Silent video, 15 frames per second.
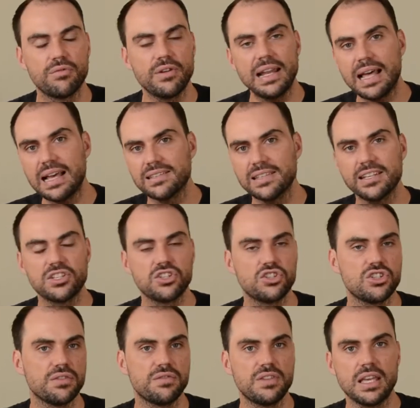realizing it's
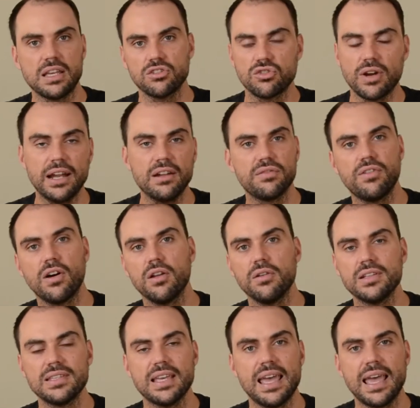shifting, trying to follow
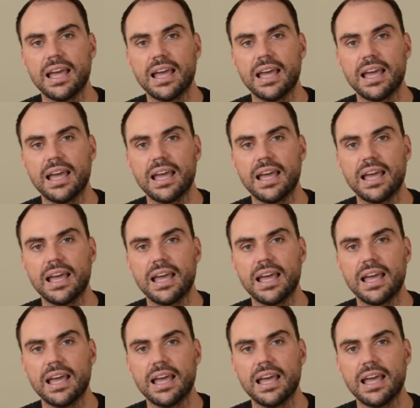it,